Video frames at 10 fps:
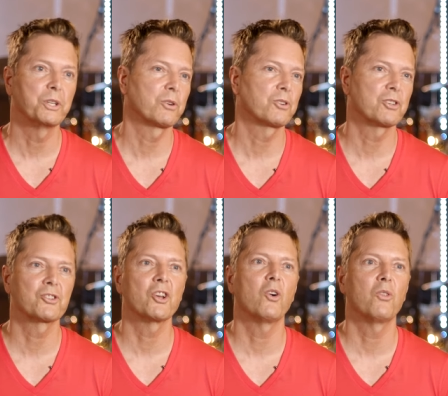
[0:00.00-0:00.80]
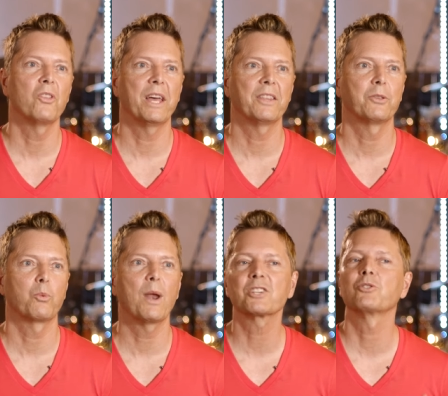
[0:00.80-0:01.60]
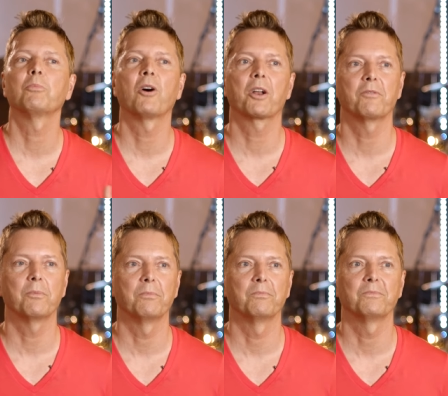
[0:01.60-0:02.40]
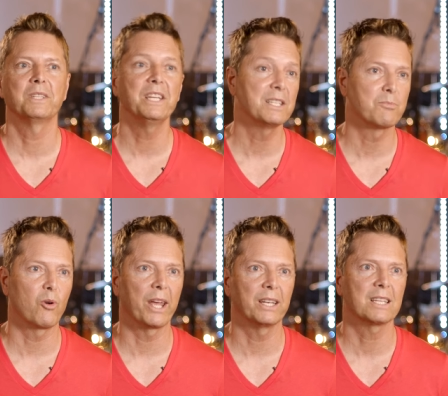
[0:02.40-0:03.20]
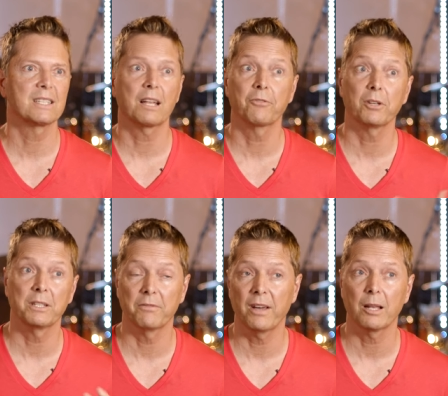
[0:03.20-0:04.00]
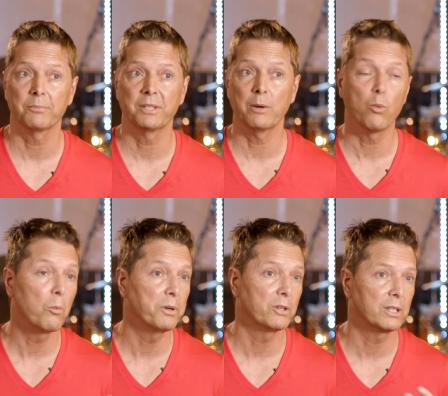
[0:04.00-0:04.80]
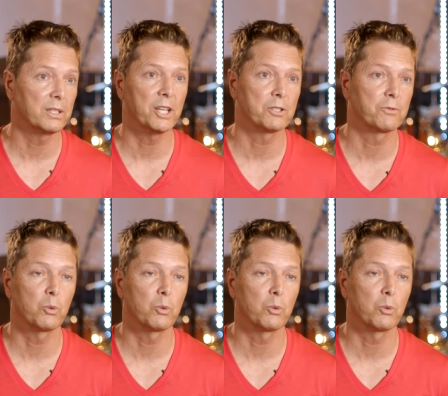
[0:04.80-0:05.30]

Research has shown that the rational part of a teen's brain is not fully developed and it won't be until the age of